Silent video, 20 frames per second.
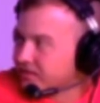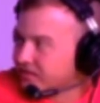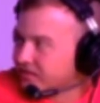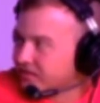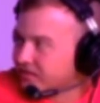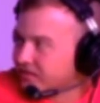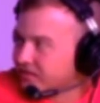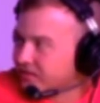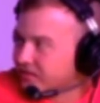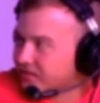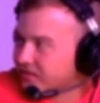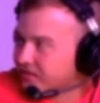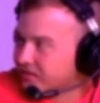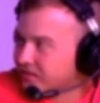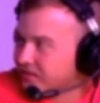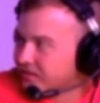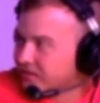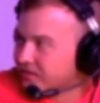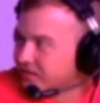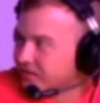
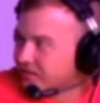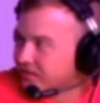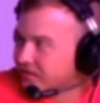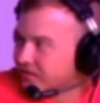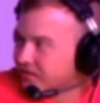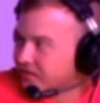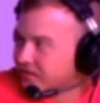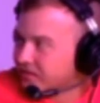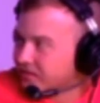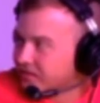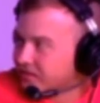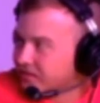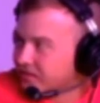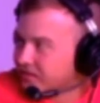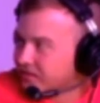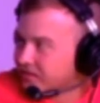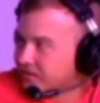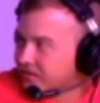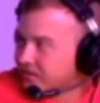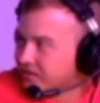
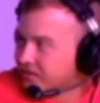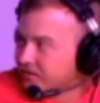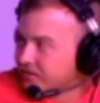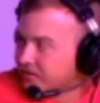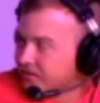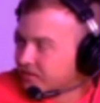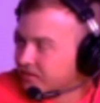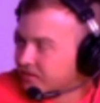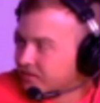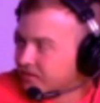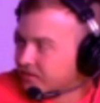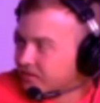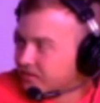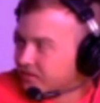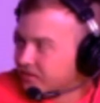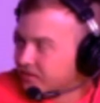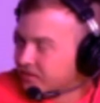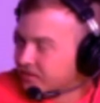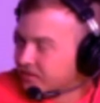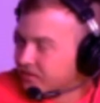
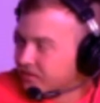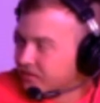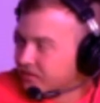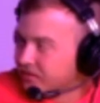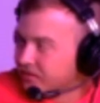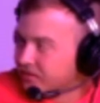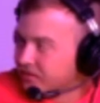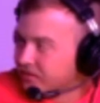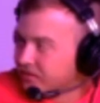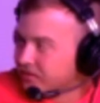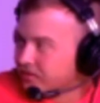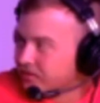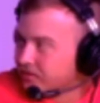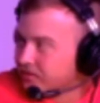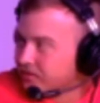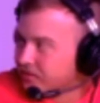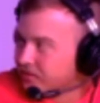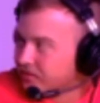(not speaking)